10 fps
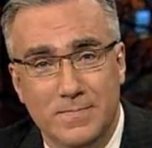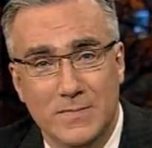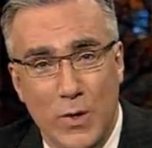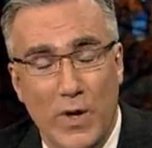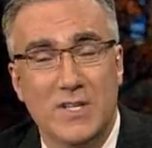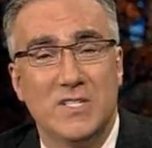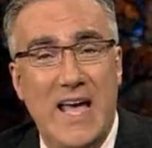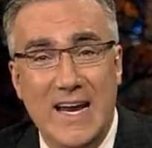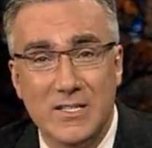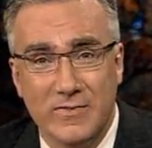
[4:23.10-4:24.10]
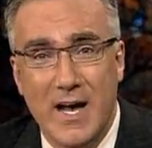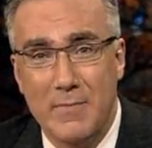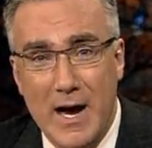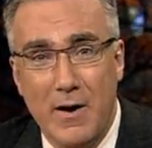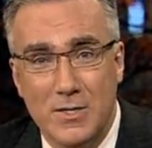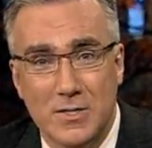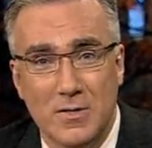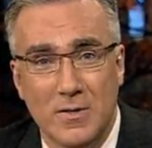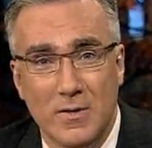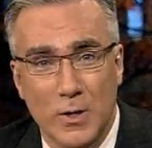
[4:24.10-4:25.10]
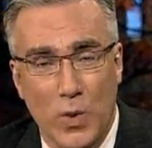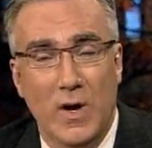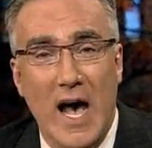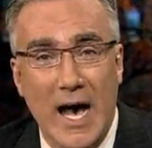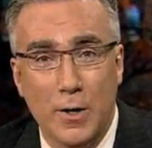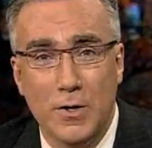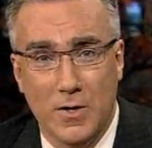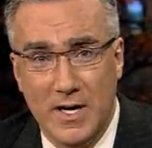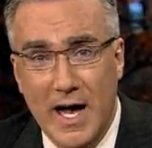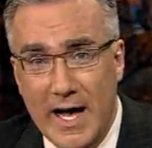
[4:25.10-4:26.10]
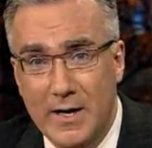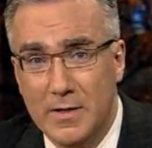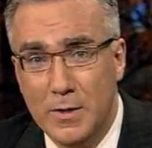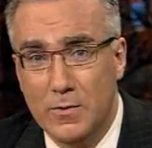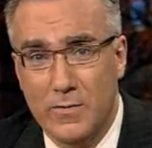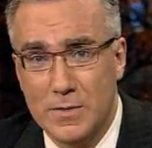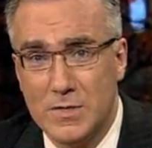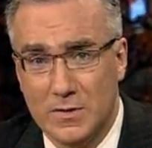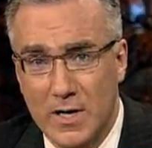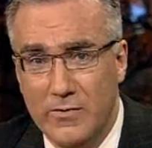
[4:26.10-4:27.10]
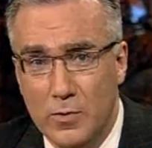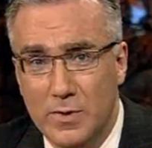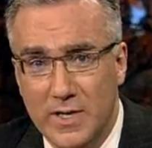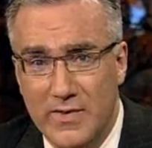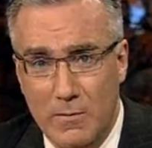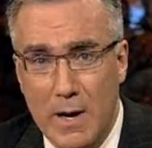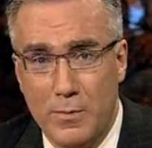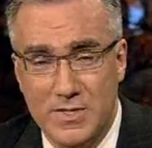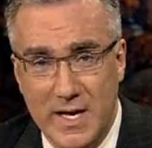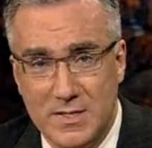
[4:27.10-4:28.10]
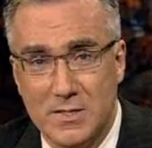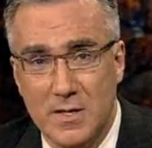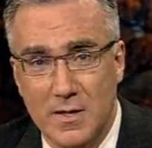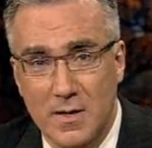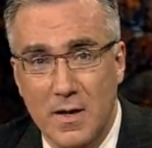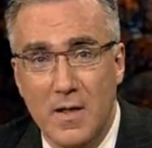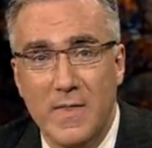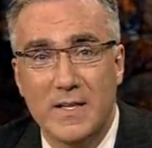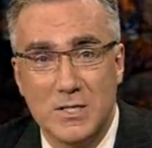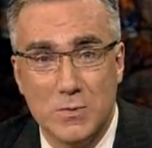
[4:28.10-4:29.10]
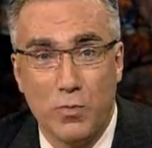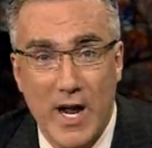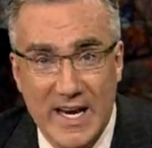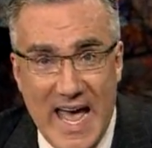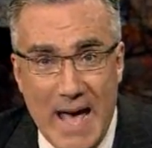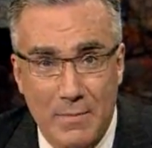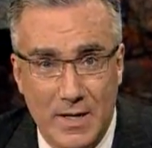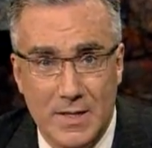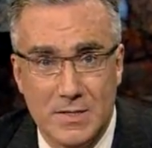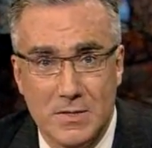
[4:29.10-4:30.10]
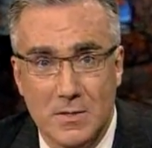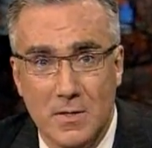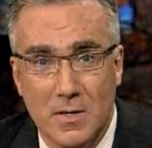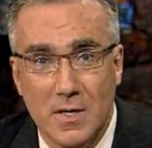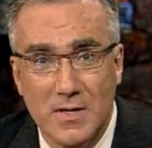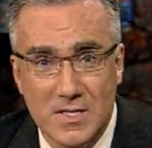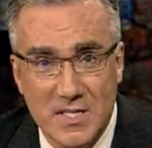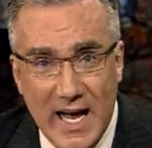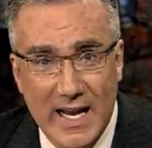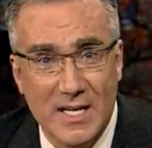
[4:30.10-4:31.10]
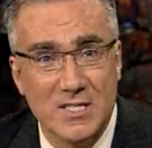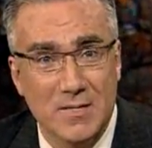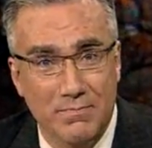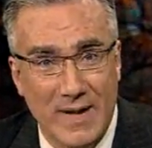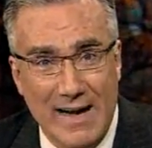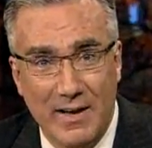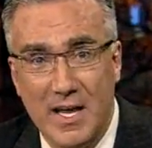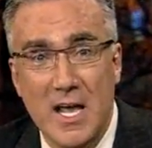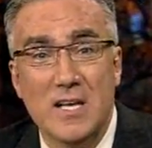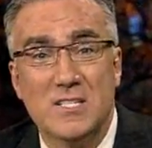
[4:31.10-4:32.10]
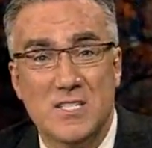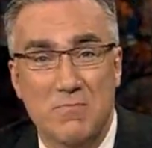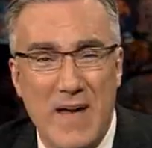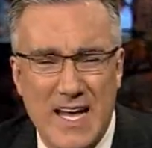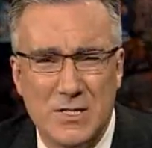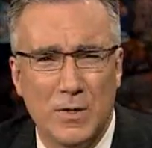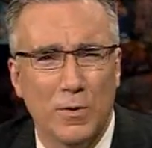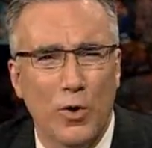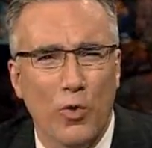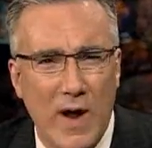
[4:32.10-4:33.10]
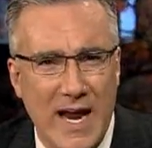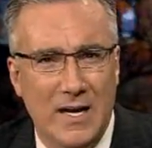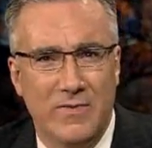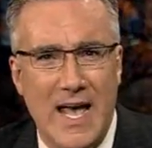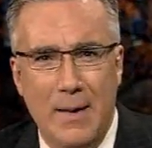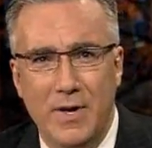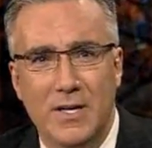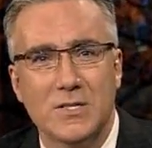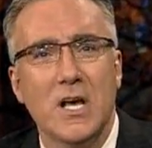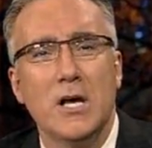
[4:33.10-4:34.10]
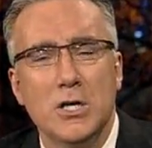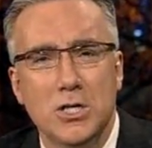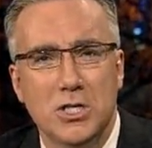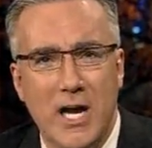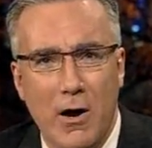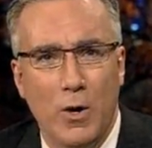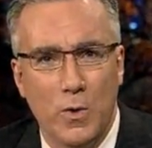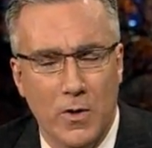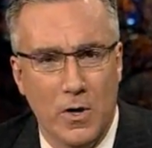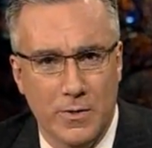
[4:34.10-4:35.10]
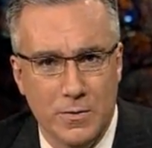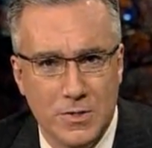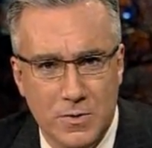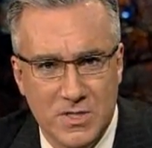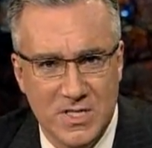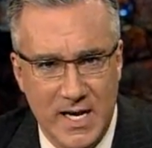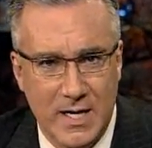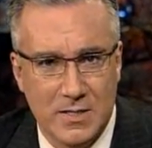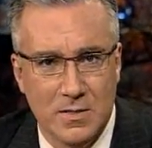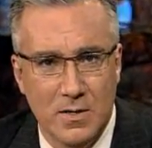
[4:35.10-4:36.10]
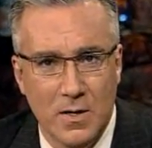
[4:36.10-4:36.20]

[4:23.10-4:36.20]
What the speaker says: You want to sanctify marriage? You want to honor your God and the universal love you believe he represents? Then spread happiness. This tiny symbolic, semantical grain of happiness. Share it with all those who seek it.